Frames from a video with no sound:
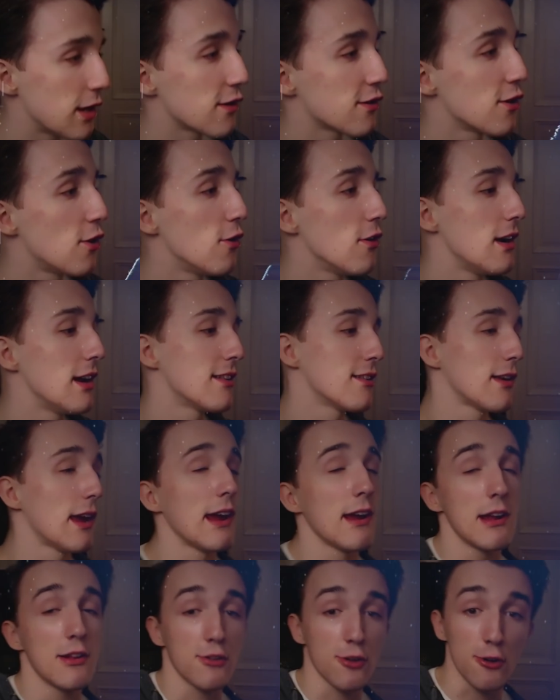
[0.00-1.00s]
The assault, it,
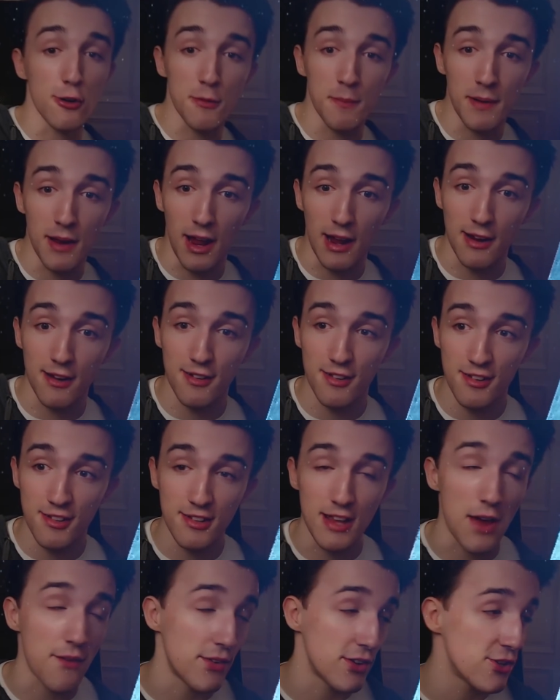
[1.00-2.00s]
it took me like
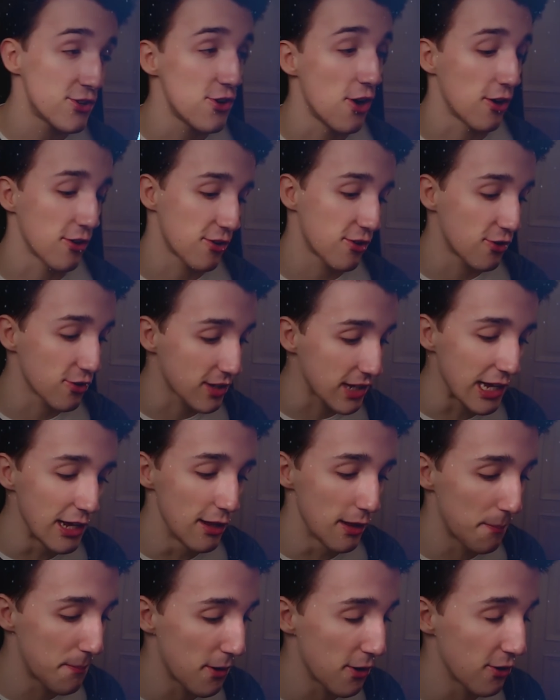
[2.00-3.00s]
seven shots to kill a